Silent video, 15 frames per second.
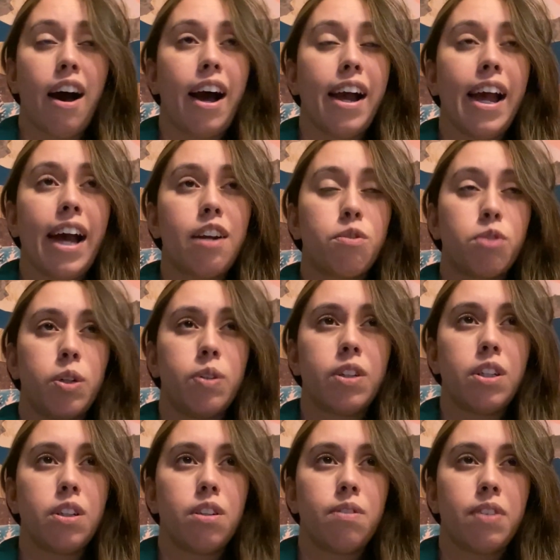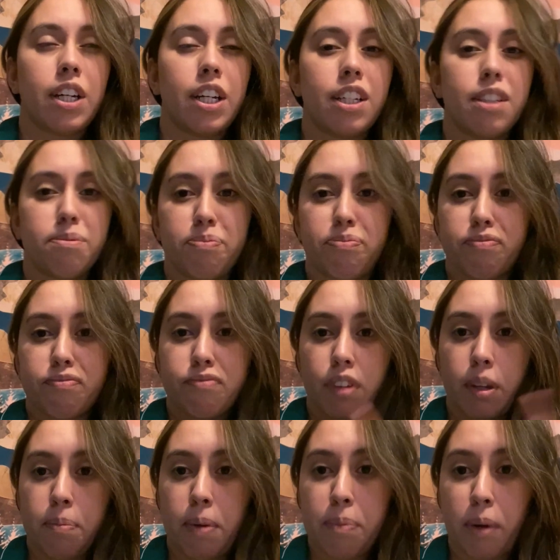I had Roku, but
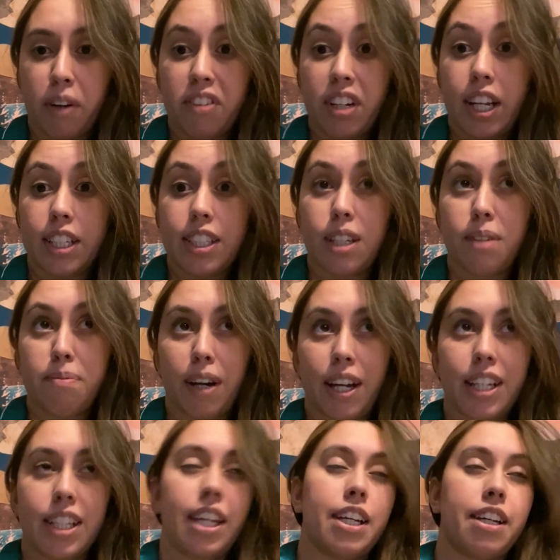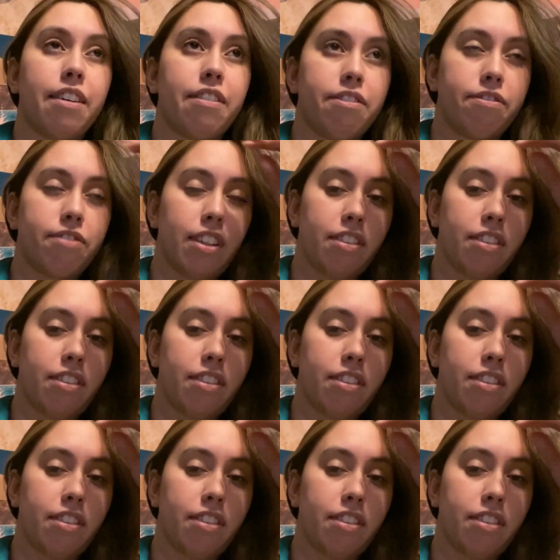my boyfriend ended up buying like a